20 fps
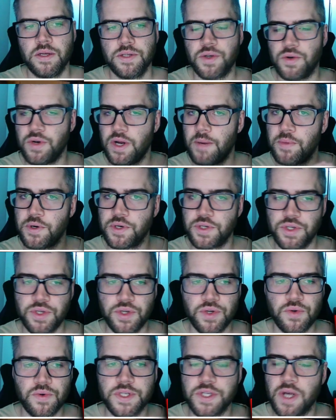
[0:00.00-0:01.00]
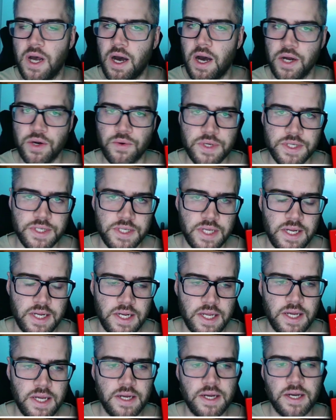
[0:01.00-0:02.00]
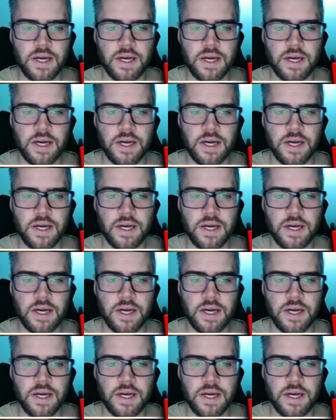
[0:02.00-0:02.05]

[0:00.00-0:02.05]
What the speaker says: So number 2 is auto ascending.